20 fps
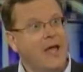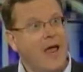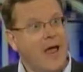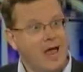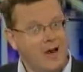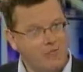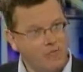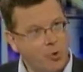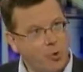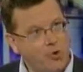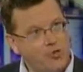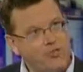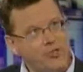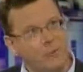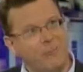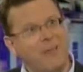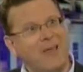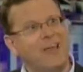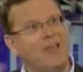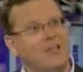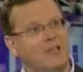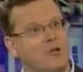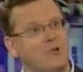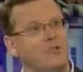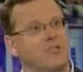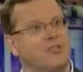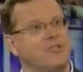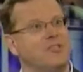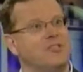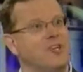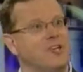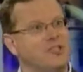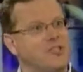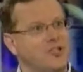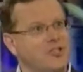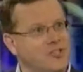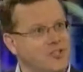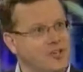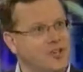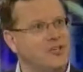And, of course, they're making those
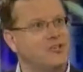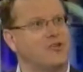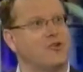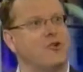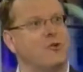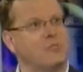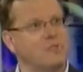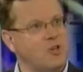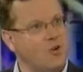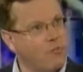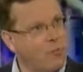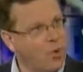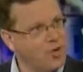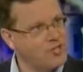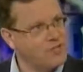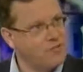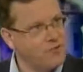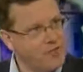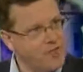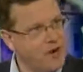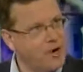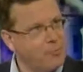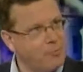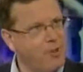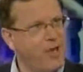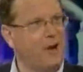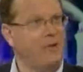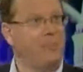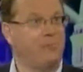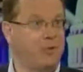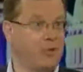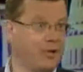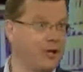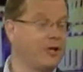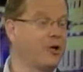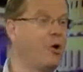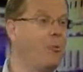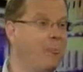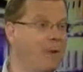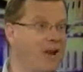decisions in terms of what's for their
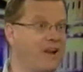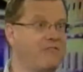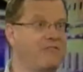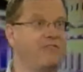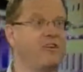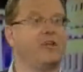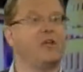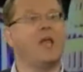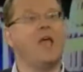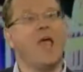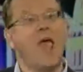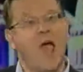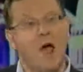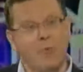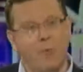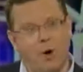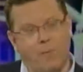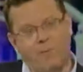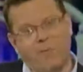political benefit and what